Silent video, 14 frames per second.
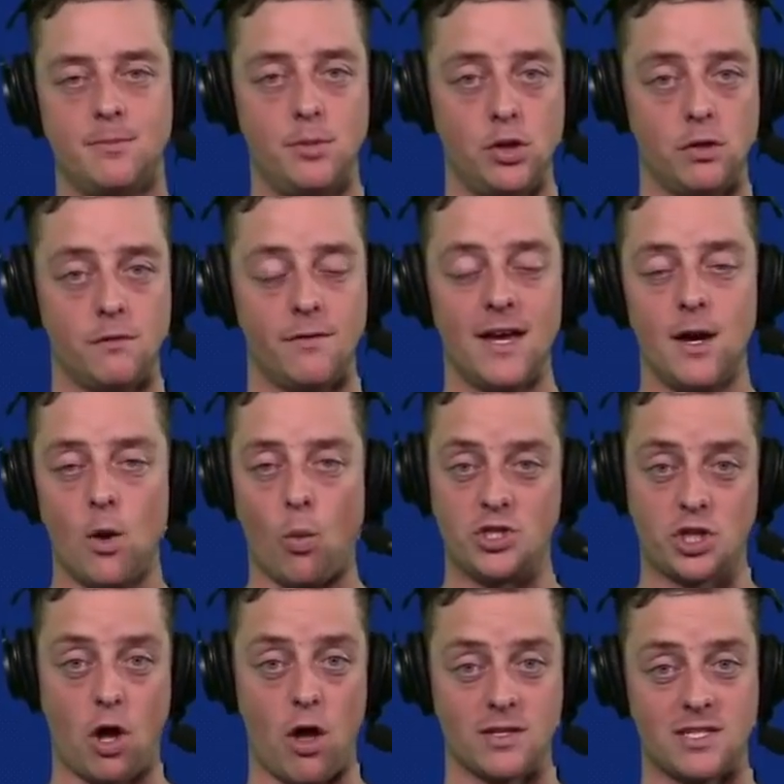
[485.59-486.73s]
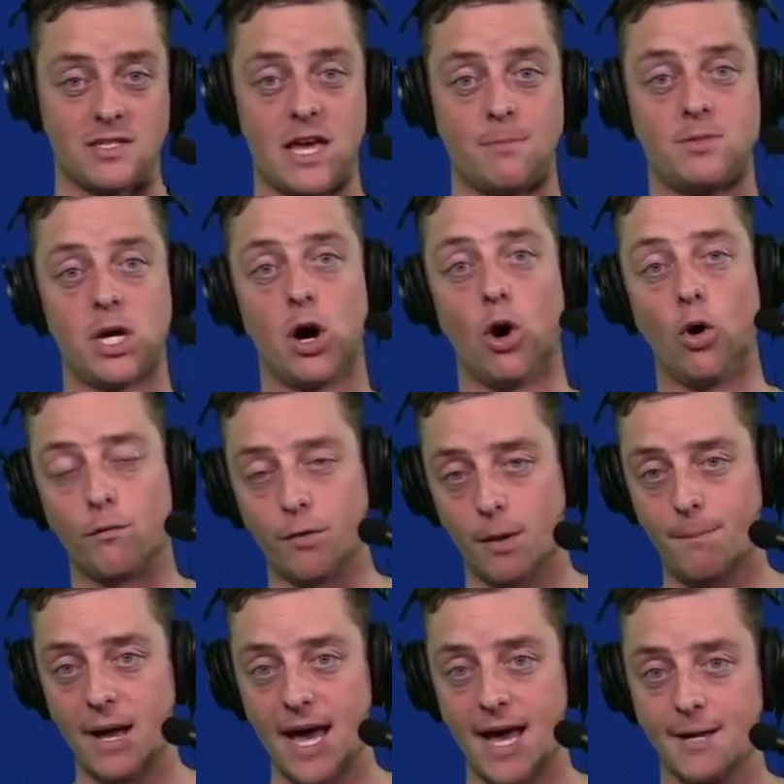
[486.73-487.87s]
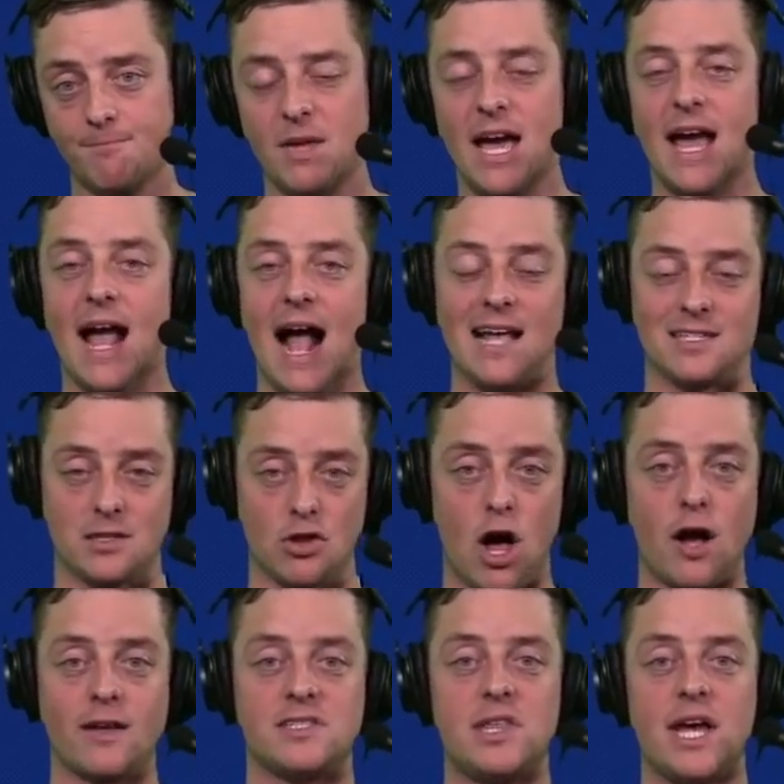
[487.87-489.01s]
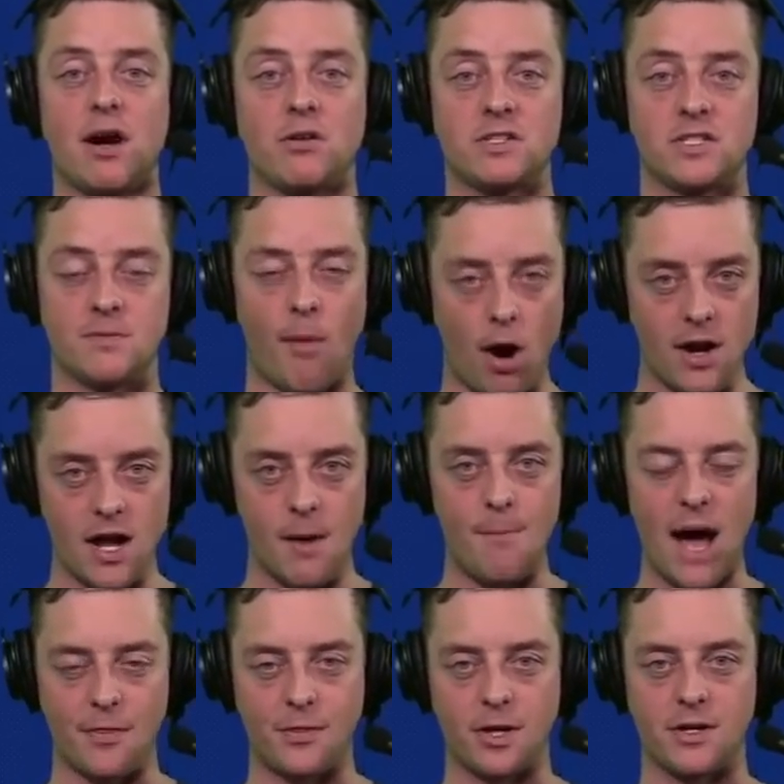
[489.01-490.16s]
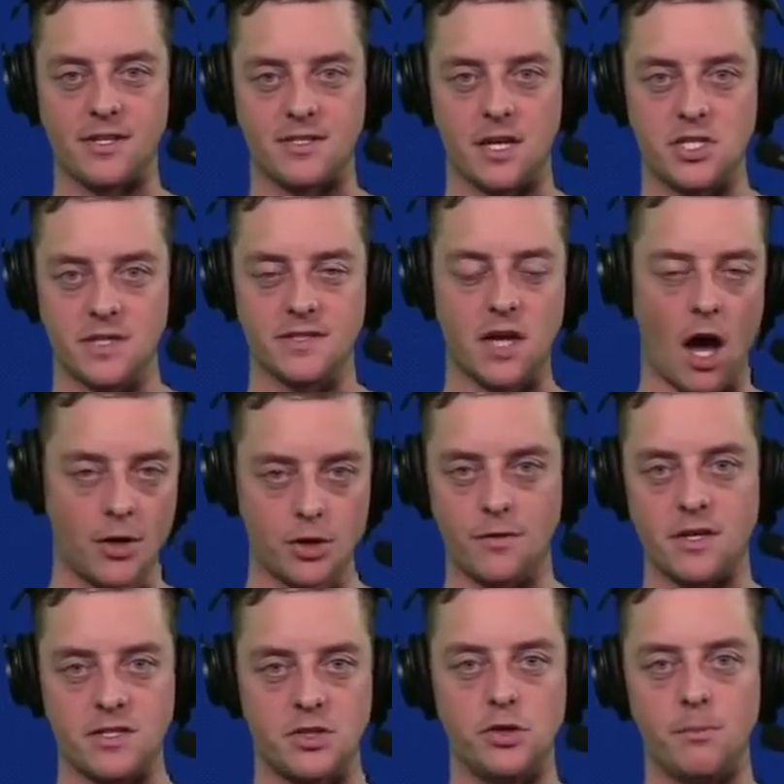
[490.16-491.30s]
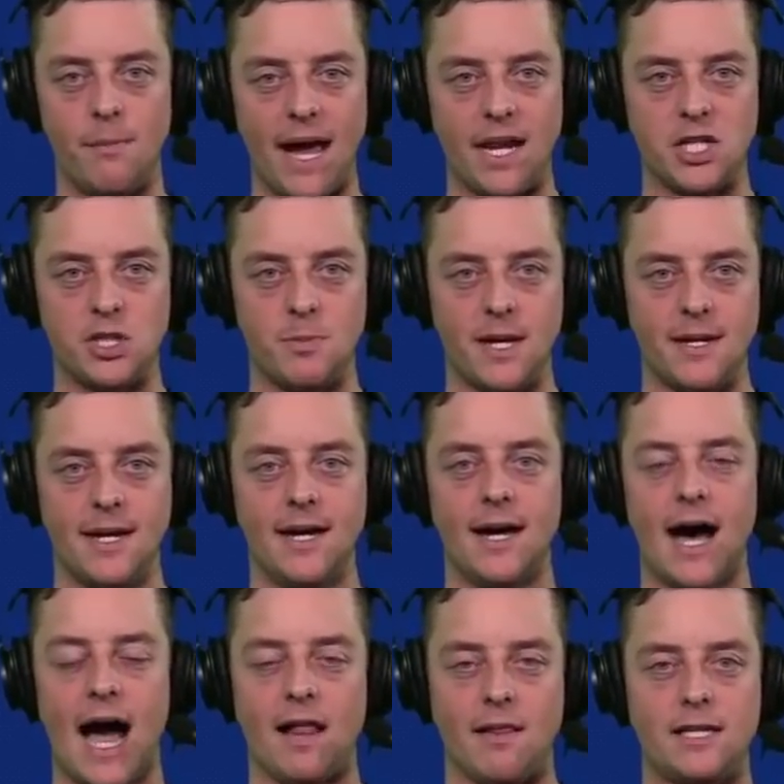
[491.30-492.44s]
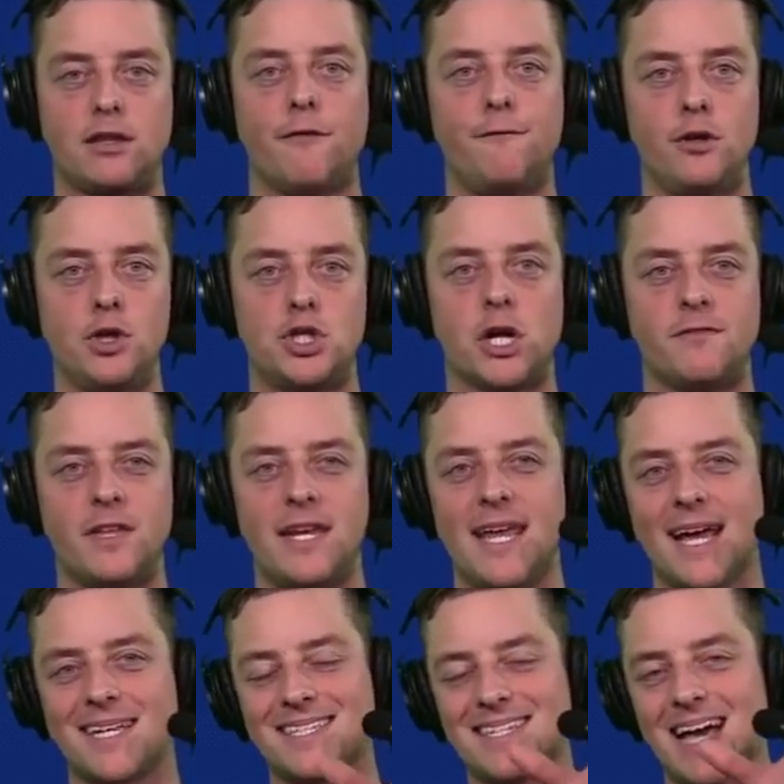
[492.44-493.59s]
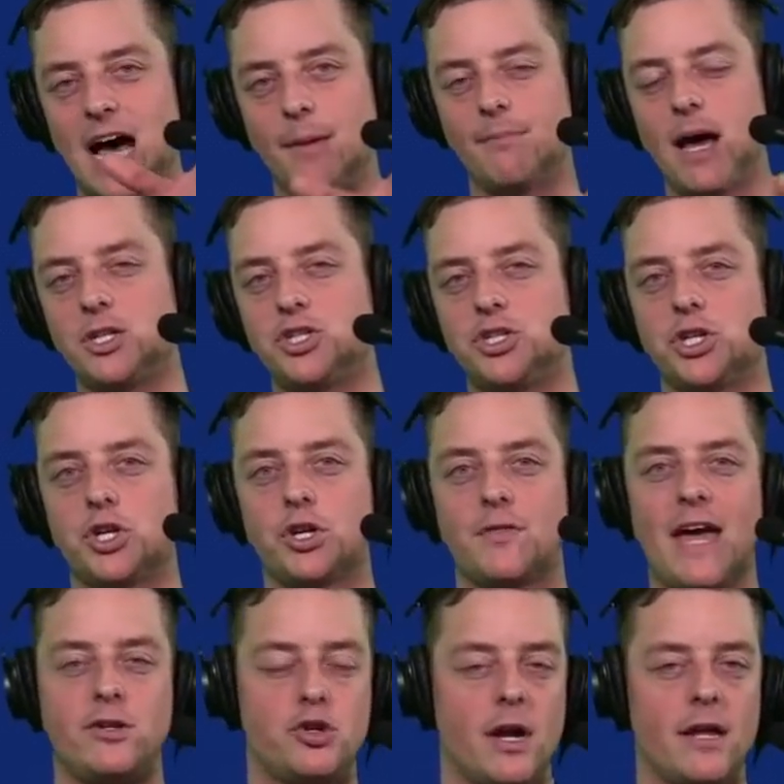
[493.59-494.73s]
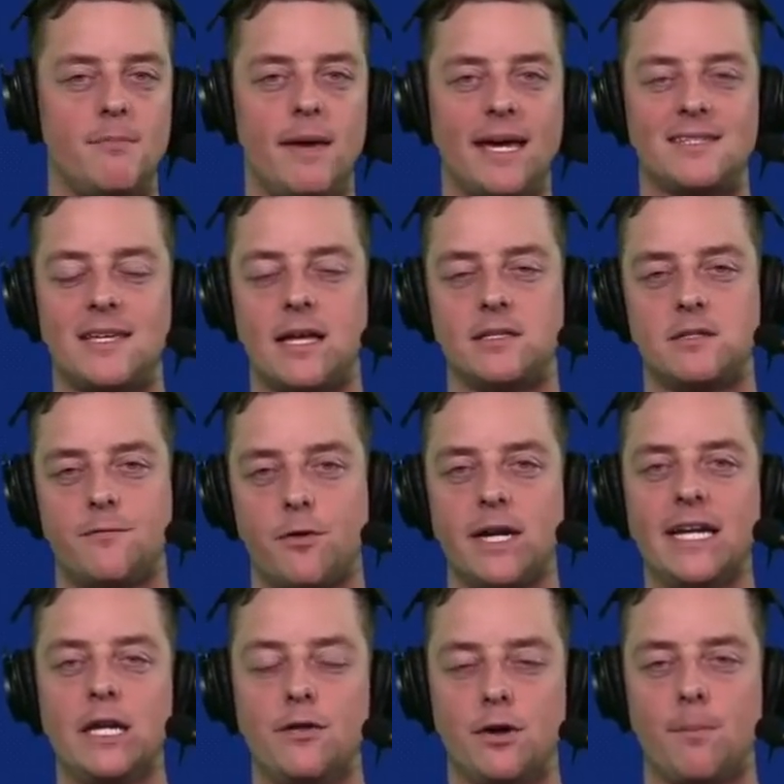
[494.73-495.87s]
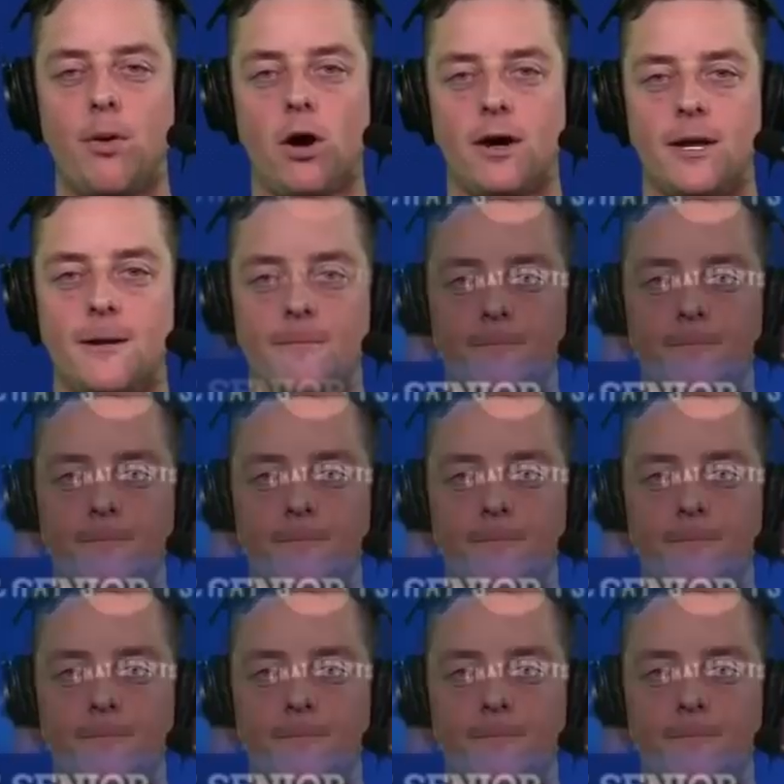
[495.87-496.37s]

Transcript: move, which causes them to overpay. As long as they are smart about their decisions under this new management, I like the future of the Knicks. I'm not sure that trade makes sense for either party.